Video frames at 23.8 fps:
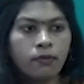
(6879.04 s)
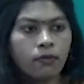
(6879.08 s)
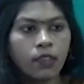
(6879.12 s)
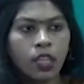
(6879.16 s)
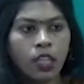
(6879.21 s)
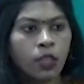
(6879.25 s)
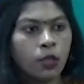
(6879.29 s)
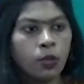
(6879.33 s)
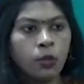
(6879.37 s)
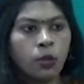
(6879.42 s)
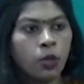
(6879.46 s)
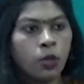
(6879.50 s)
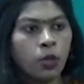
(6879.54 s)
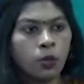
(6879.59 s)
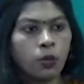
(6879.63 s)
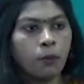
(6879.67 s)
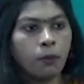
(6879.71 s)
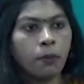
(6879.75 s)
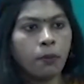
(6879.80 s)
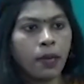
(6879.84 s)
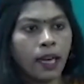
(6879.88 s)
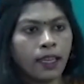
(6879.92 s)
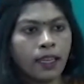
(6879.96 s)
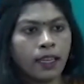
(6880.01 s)
You go to a
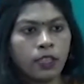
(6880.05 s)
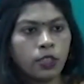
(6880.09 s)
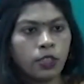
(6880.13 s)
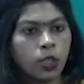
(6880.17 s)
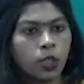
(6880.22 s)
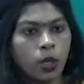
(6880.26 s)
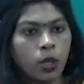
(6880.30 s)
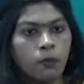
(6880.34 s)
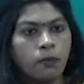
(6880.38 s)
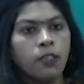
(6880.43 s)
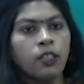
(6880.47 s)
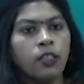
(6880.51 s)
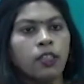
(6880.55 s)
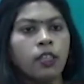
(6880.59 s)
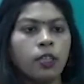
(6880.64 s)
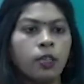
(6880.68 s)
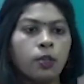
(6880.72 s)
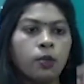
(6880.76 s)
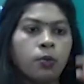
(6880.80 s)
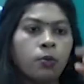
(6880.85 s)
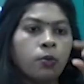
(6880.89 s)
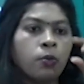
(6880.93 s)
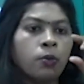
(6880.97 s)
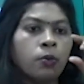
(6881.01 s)
branded shop.
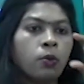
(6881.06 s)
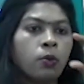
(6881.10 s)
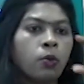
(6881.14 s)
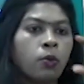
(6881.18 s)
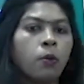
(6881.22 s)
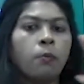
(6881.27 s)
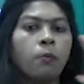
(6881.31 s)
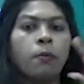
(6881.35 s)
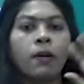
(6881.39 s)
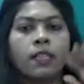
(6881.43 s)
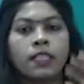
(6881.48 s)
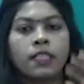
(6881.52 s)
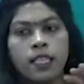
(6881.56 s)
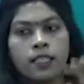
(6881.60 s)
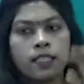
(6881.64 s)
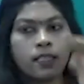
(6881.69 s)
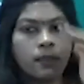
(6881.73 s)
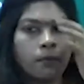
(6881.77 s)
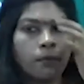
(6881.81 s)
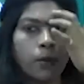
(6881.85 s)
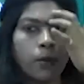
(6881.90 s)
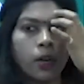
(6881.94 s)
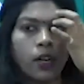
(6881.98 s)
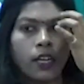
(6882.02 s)
You go purchase
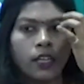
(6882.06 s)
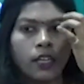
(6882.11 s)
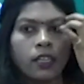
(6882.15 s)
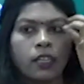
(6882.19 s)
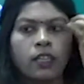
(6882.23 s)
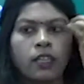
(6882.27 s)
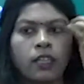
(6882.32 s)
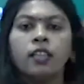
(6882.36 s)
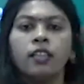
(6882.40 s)
some product.